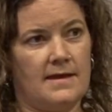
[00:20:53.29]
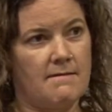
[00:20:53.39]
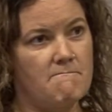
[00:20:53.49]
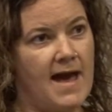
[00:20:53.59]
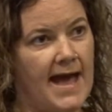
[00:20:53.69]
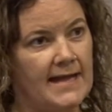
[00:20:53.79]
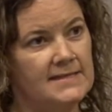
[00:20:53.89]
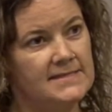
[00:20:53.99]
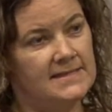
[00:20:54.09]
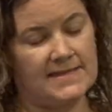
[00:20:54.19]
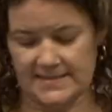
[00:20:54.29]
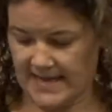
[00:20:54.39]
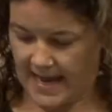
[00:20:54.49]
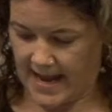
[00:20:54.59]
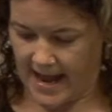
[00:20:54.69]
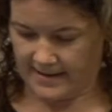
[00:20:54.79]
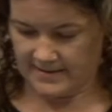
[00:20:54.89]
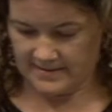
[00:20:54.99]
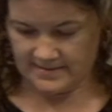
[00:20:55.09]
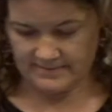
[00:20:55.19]
It mines this
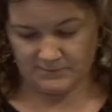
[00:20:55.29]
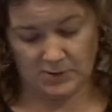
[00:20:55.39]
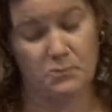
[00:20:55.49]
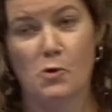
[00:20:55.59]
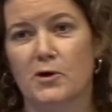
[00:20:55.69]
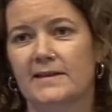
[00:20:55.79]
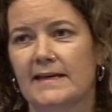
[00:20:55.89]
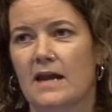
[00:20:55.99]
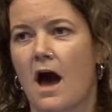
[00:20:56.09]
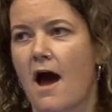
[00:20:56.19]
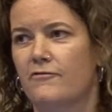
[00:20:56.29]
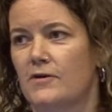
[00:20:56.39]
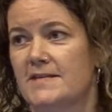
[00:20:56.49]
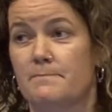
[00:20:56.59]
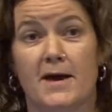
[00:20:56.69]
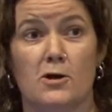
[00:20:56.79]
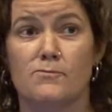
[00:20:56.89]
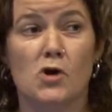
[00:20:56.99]
data purportedly to offer us better